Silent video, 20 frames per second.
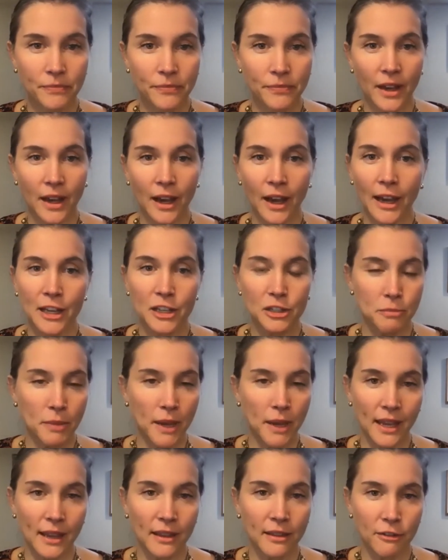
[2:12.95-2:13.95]
the highest
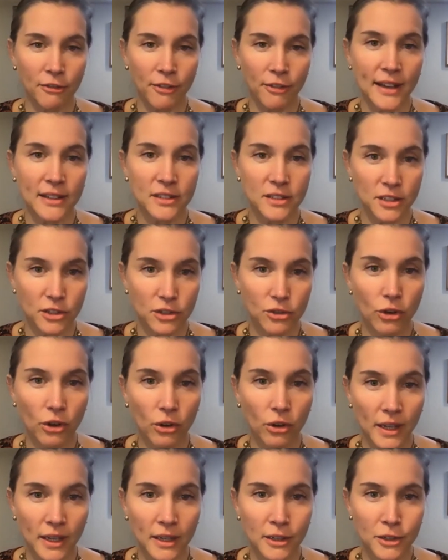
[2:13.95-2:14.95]
paying and the fastest
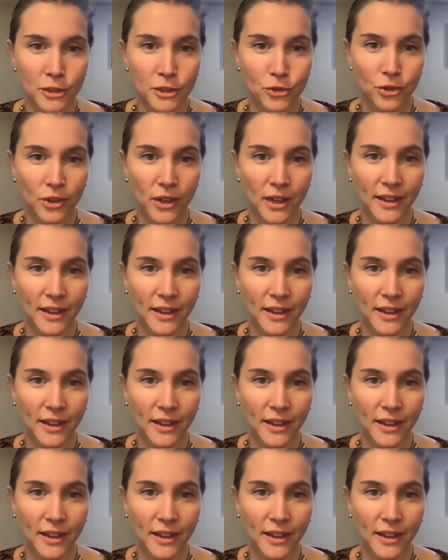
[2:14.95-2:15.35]
growing industry